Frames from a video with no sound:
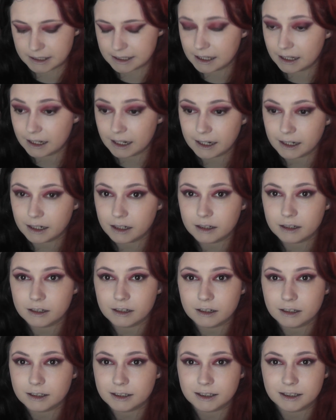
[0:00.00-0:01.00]

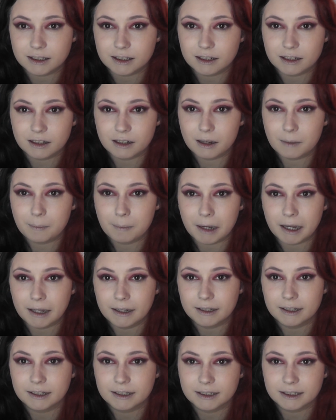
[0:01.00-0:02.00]
miscellaneous
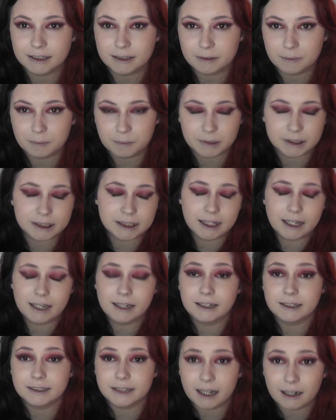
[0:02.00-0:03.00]
bands,
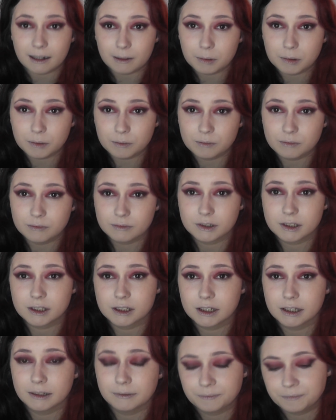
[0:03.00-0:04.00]
miscellaneous
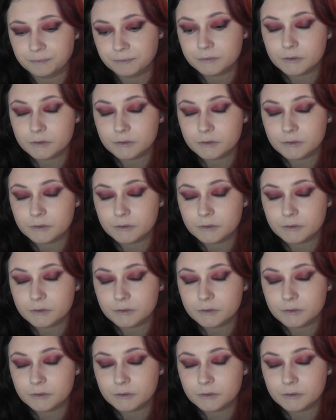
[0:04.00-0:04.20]
albums.